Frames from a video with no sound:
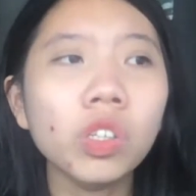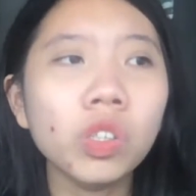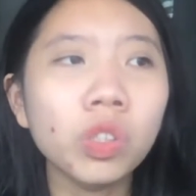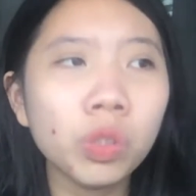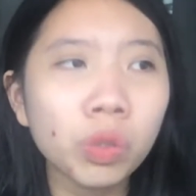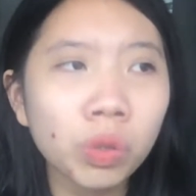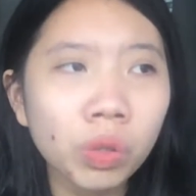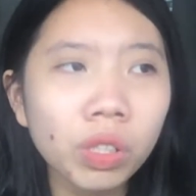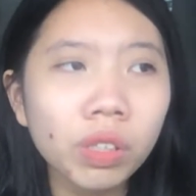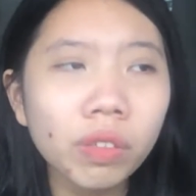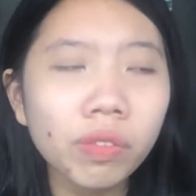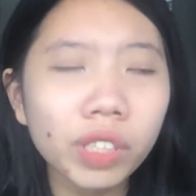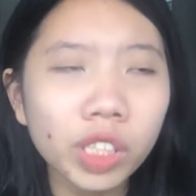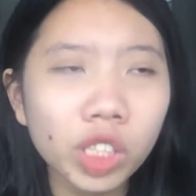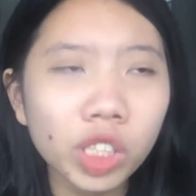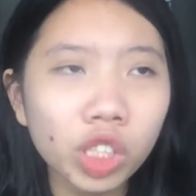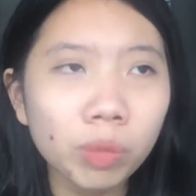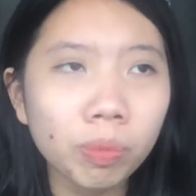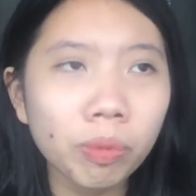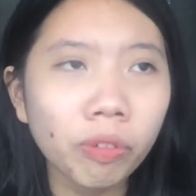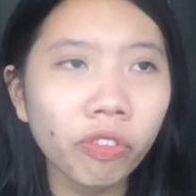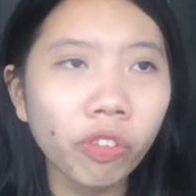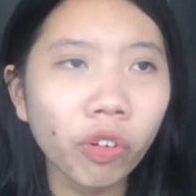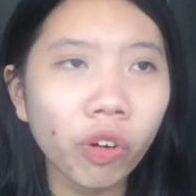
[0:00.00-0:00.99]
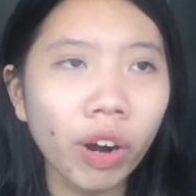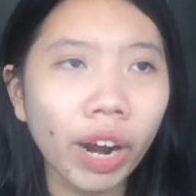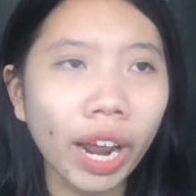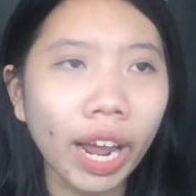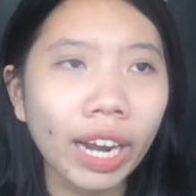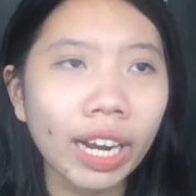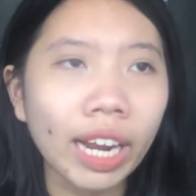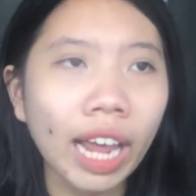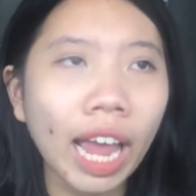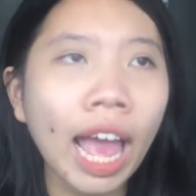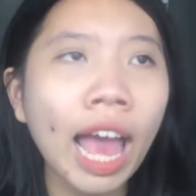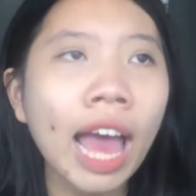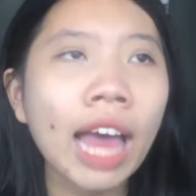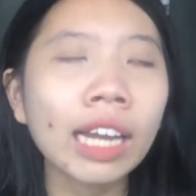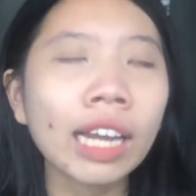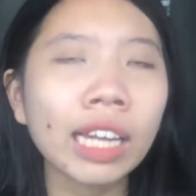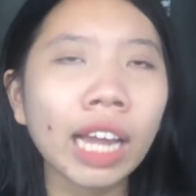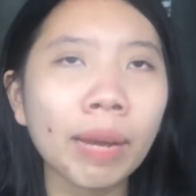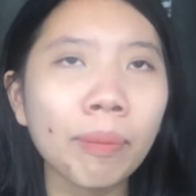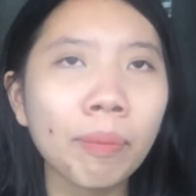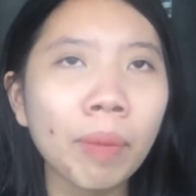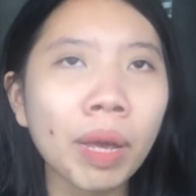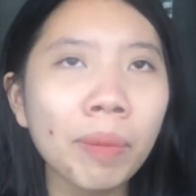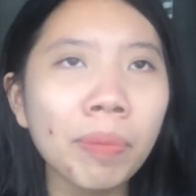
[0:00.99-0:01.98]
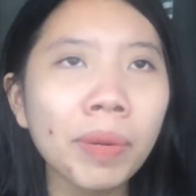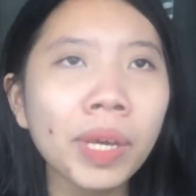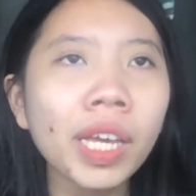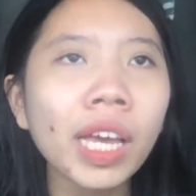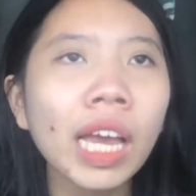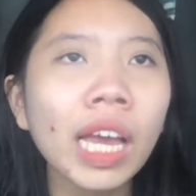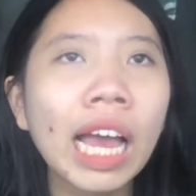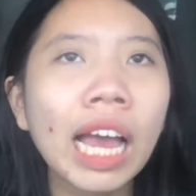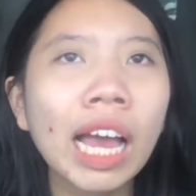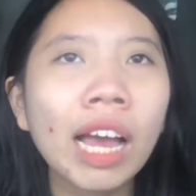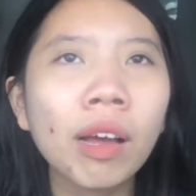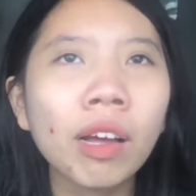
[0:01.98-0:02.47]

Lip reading: do the research beforehand and like maybe